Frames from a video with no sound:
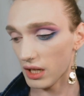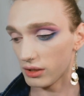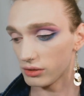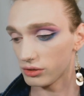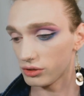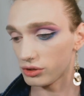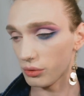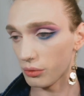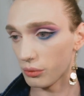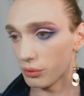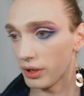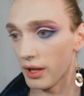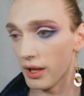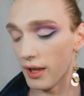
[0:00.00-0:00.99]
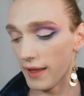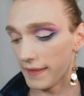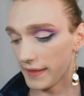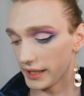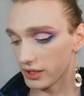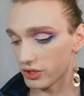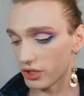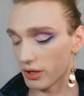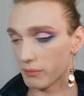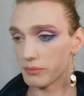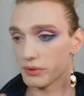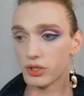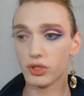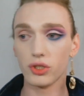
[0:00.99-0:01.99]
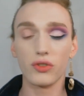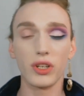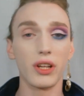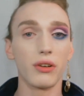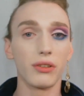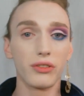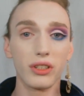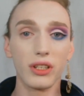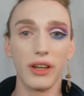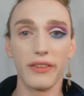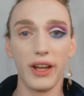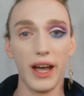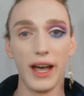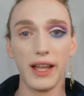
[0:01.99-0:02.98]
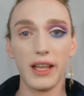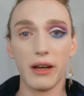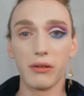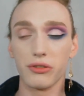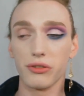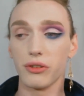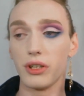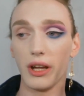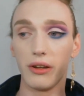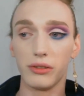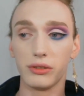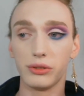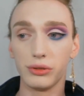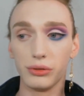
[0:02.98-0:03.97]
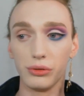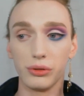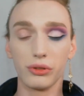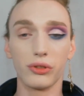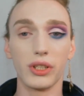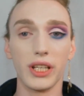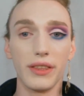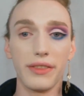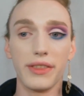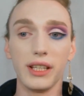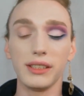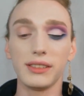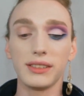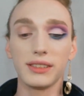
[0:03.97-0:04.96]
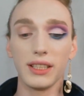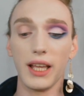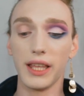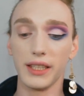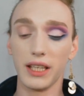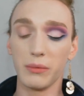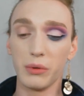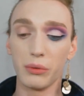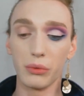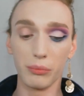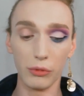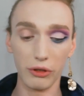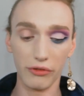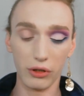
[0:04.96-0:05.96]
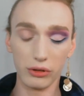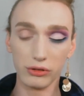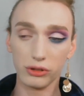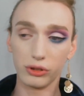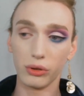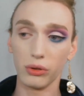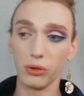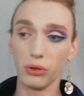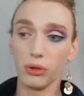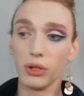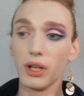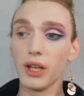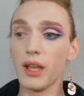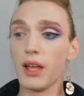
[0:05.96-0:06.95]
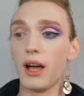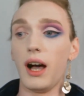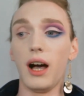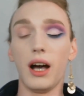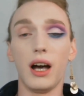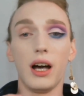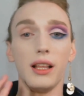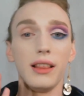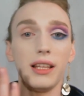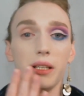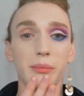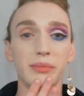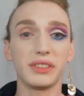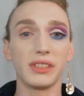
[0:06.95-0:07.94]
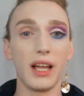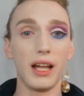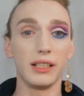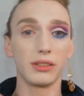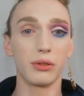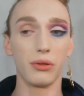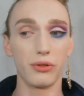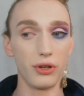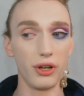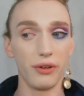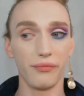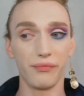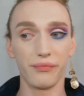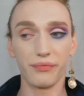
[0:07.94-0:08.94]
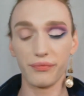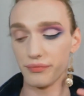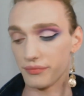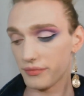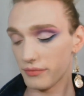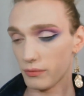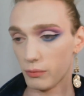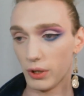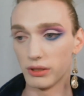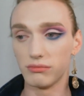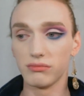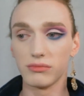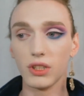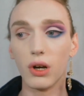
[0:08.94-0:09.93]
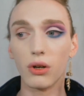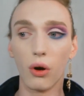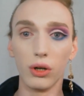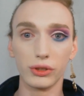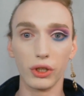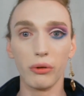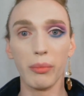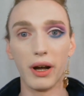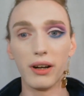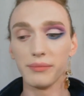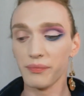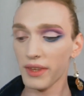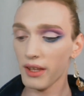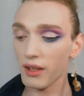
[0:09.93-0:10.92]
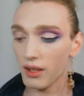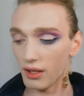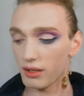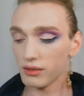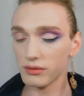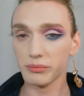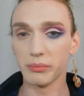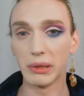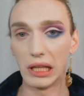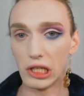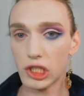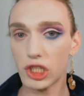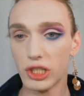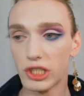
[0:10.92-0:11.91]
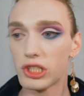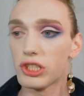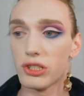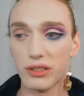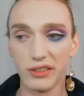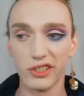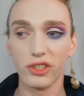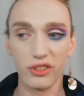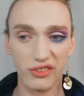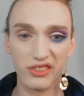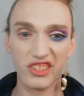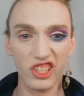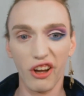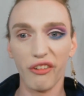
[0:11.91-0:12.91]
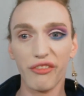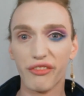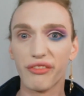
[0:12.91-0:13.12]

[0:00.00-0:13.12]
So let's jump straight onto the other eye. I'll show you how to create this and then we will move on to lips and contour. But not contour, but blush stuff.